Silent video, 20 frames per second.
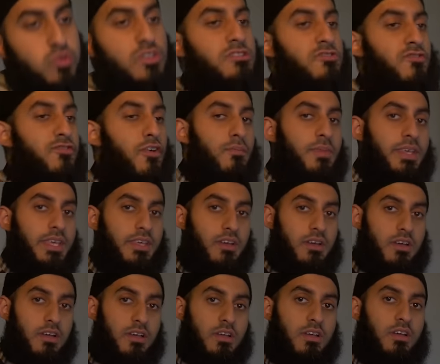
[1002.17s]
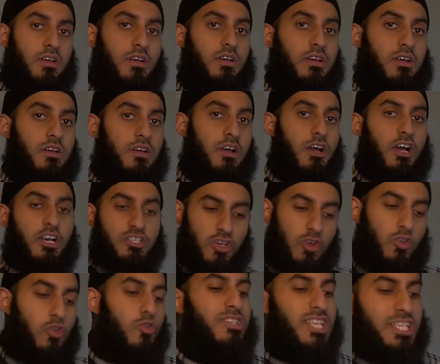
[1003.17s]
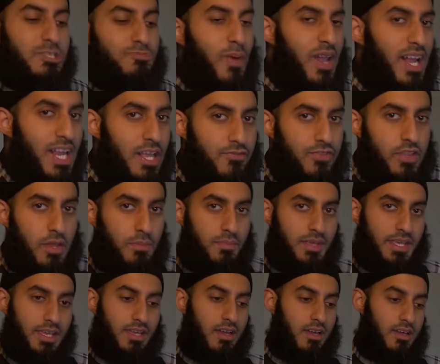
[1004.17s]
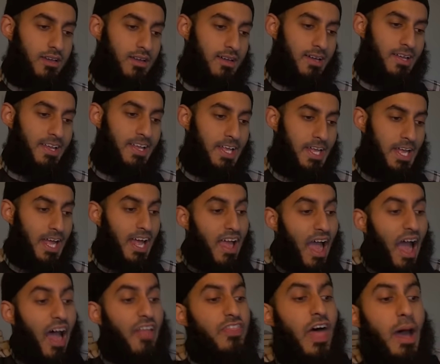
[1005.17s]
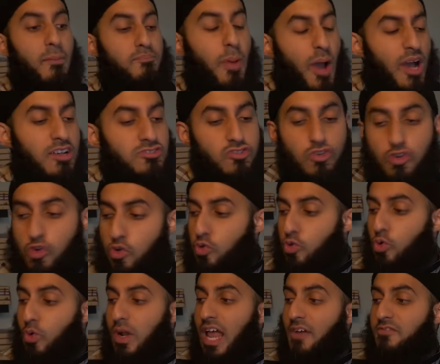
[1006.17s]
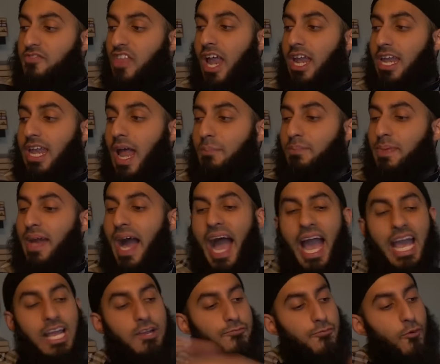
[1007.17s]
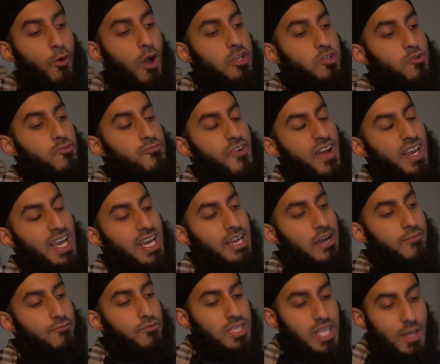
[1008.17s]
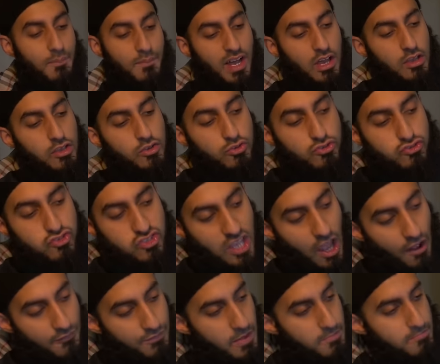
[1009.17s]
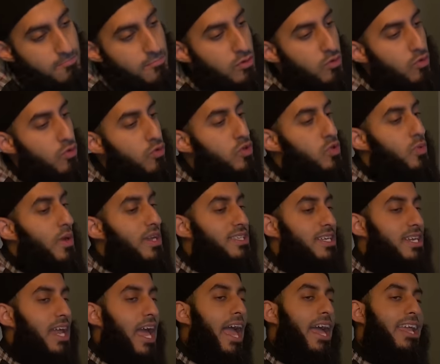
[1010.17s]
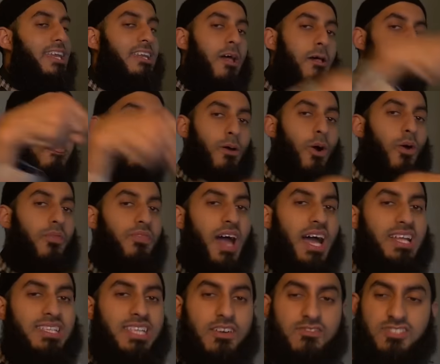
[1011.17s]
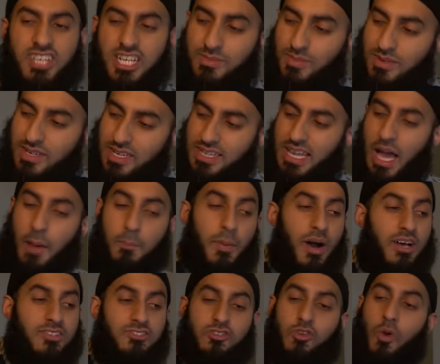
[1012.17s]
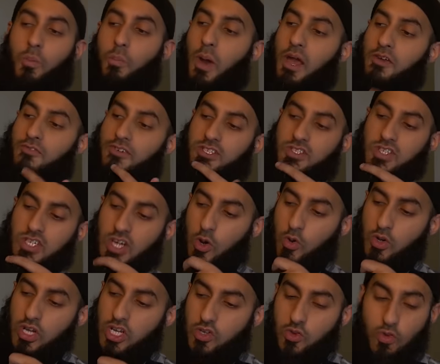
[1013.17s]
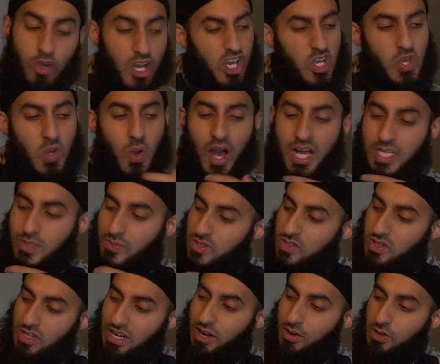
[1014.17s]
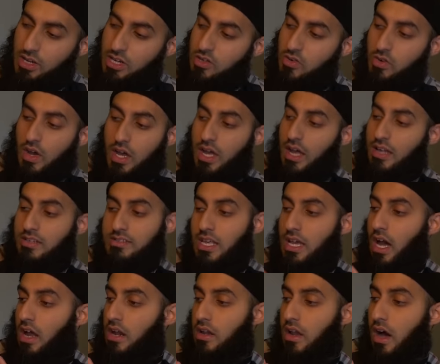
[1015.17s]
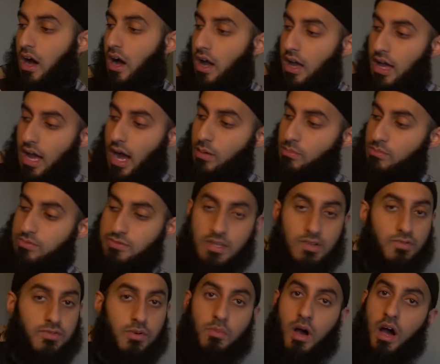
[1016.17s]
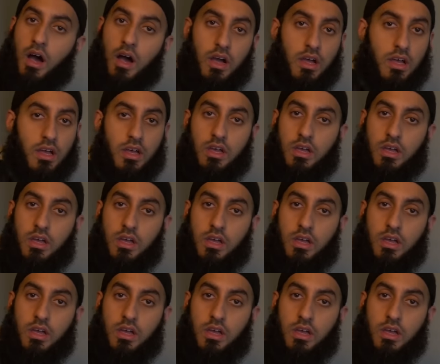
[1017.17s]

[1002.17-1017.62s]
was for me. So you disbelieved in me. And that person who you left Allah behind for and you fell in love with him, you served them all the way to the end. On that day of judgment, that person, your boyfriend is going to look at you, your husband is going to look at you and say, Allah, I'm free from her.